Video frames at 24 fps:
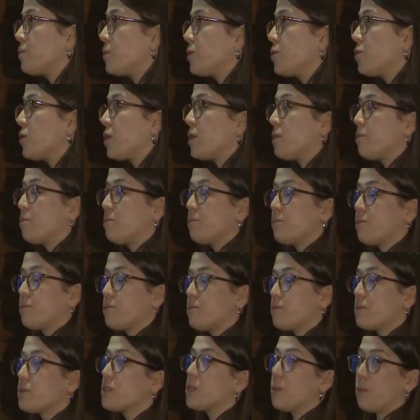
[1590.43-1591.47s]
you're
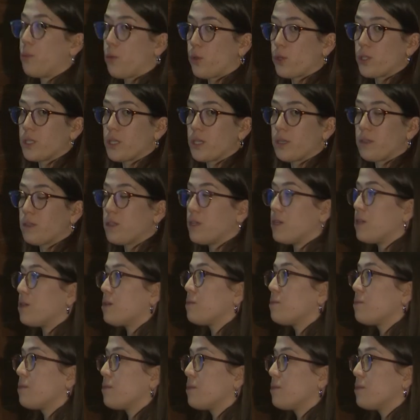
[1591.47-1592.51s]
supporting the